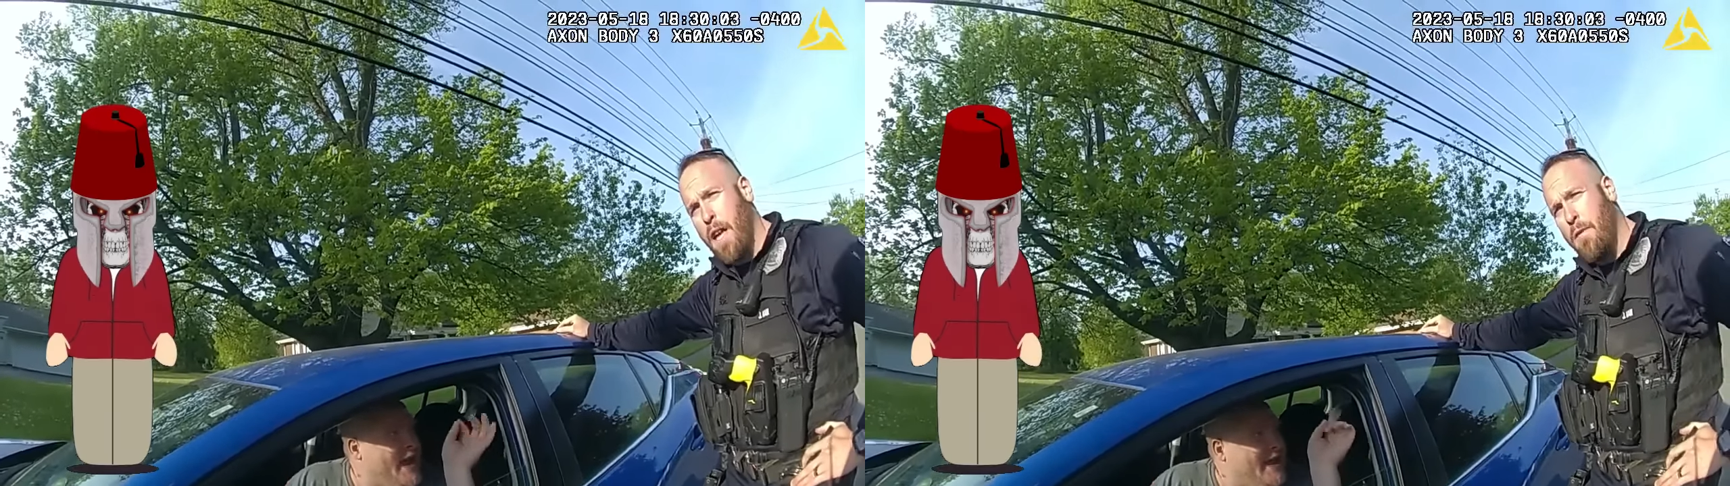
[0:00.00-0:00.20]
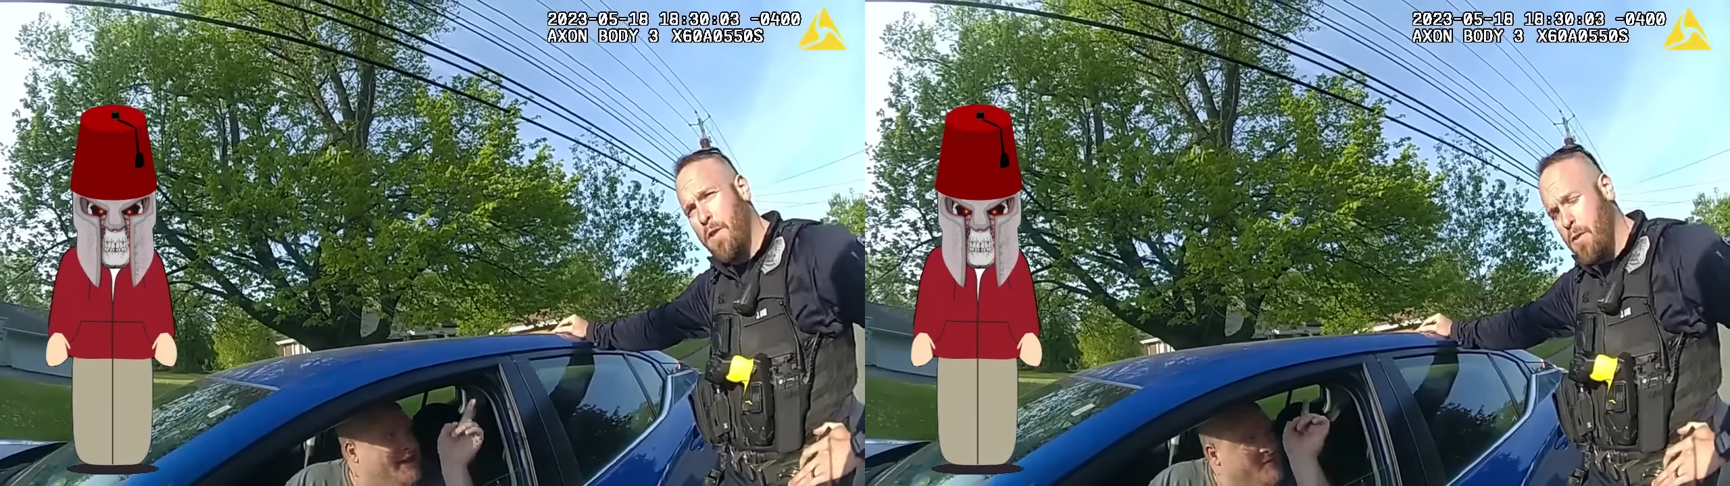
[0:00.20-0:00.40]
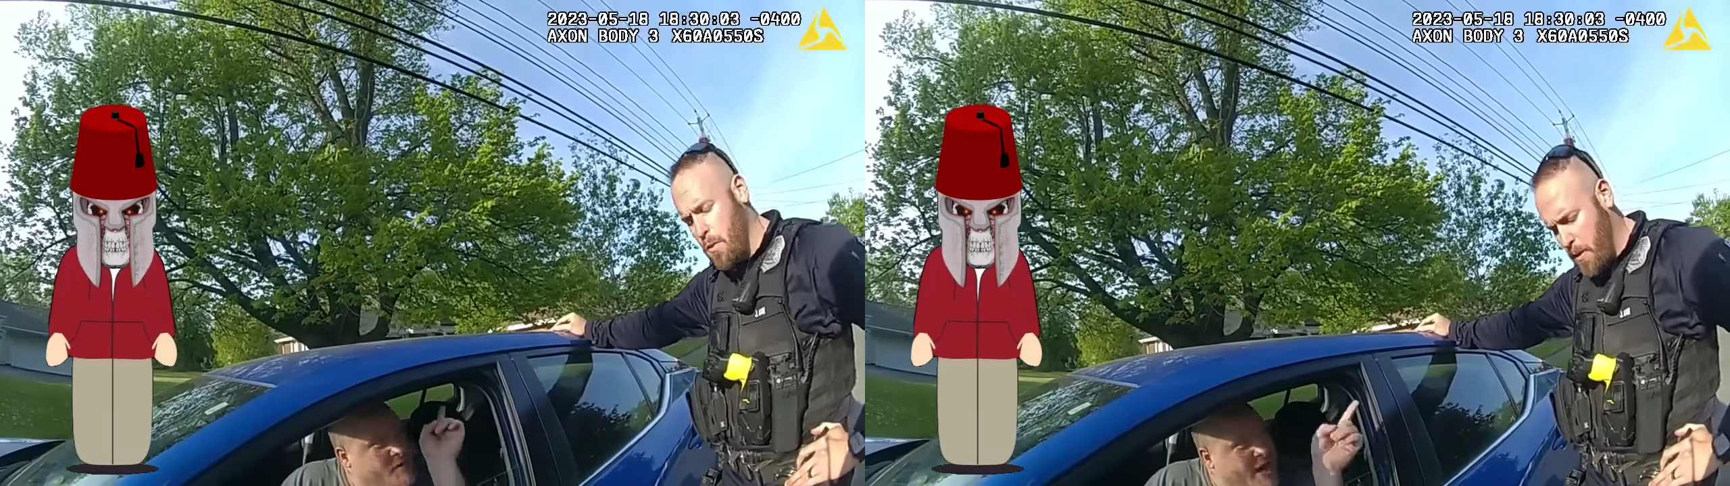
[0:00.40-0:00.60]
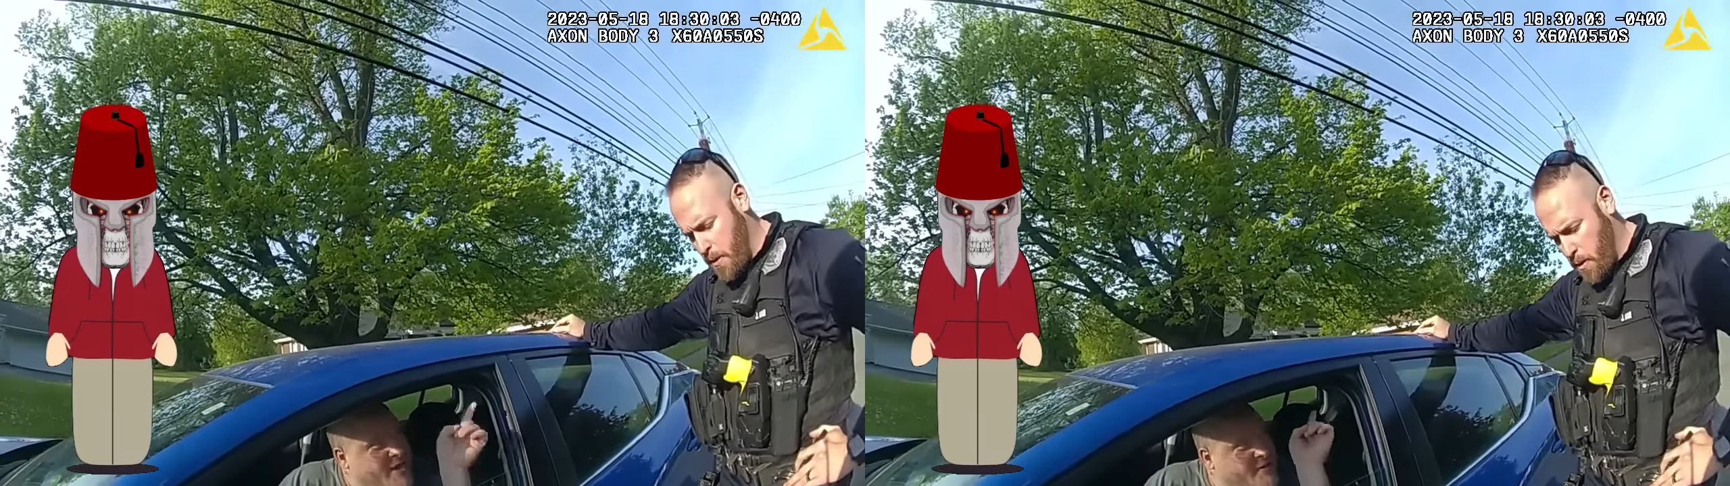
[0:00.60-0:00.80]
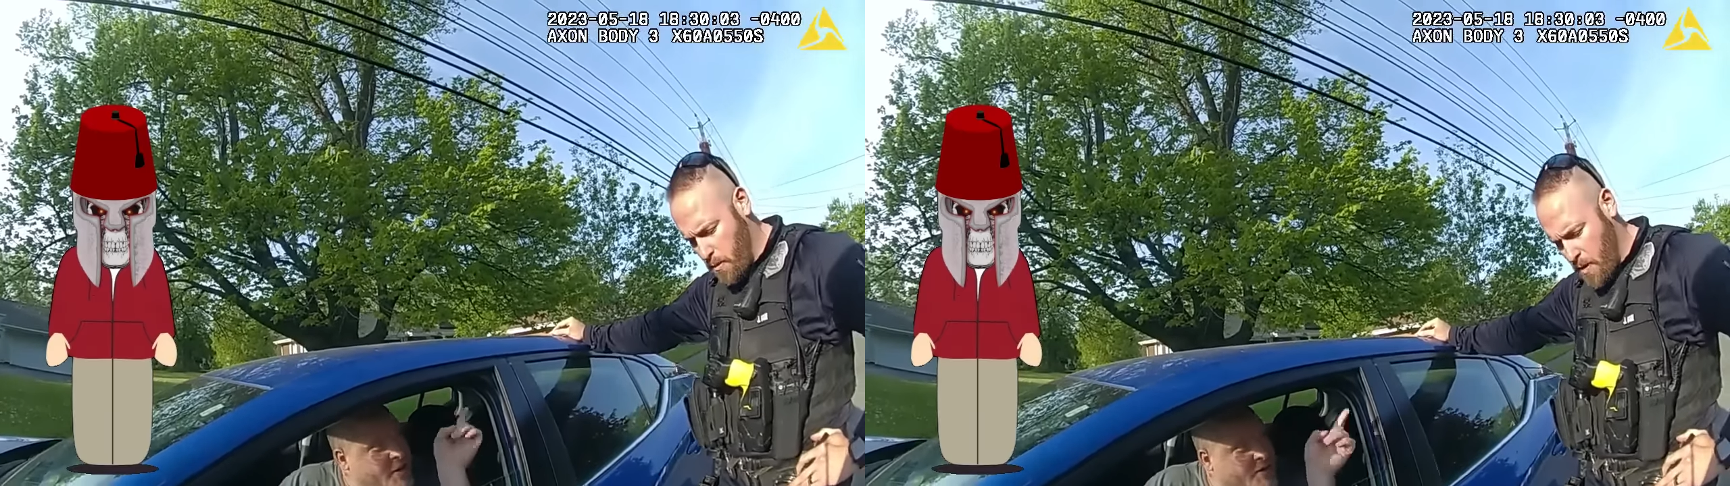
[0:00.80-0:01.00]
even
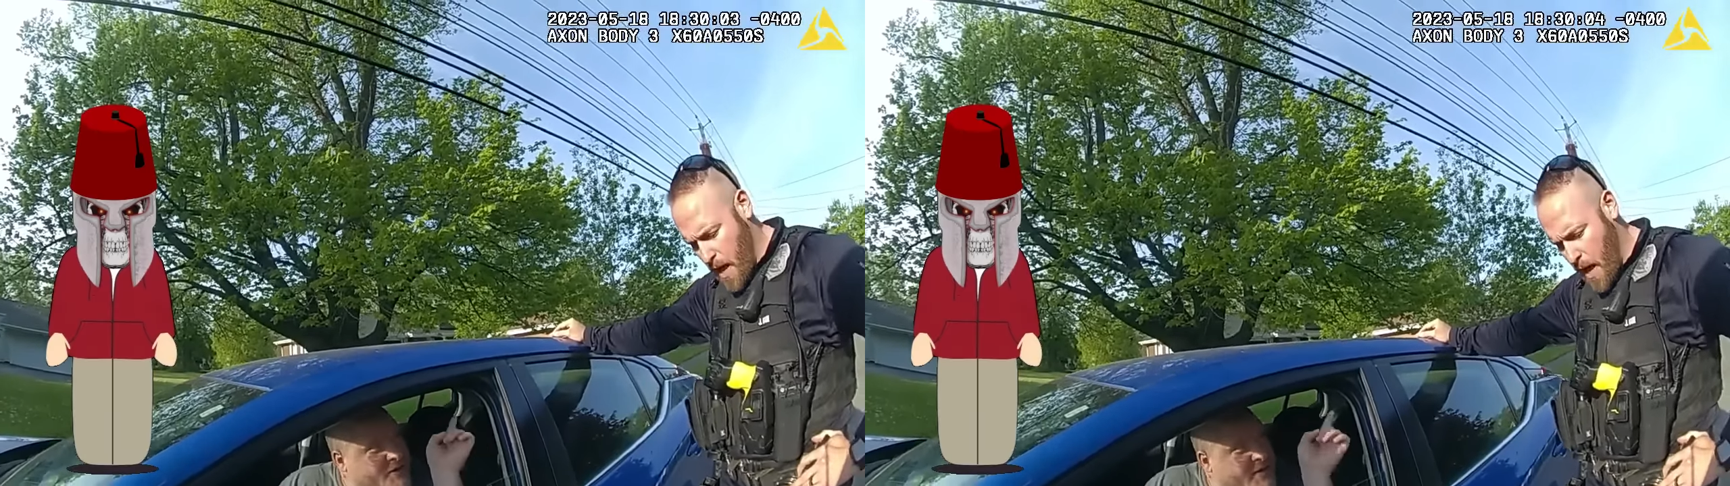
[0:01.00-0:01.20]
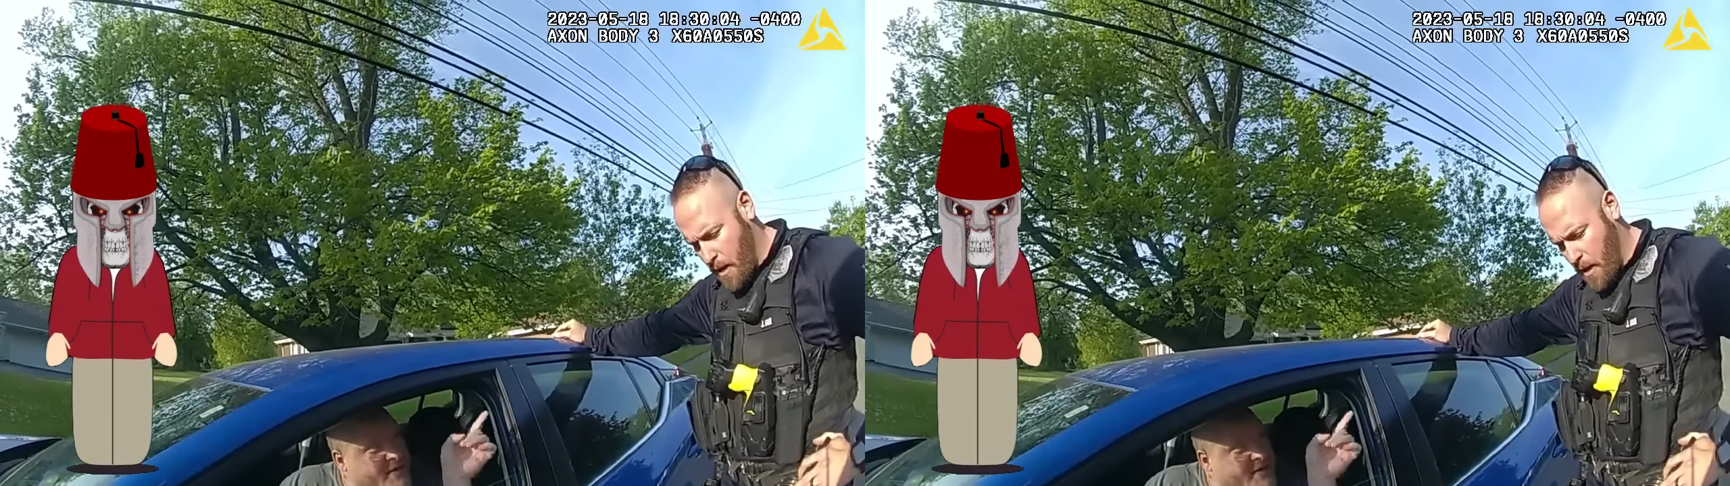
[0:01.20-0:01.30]
have a